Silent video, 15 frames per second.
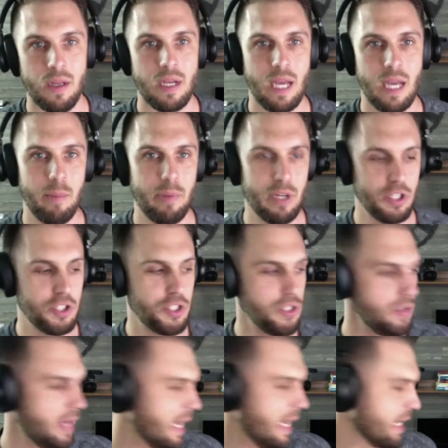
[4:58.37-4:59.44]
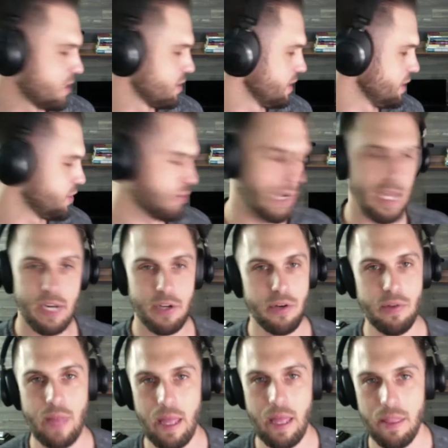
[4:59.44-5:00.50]
kind of pushed you to actually try to
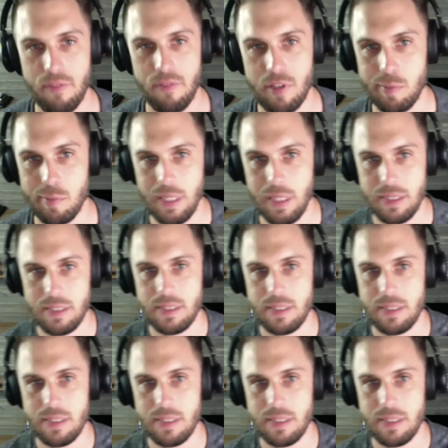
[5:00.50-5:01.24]
do that in the first place?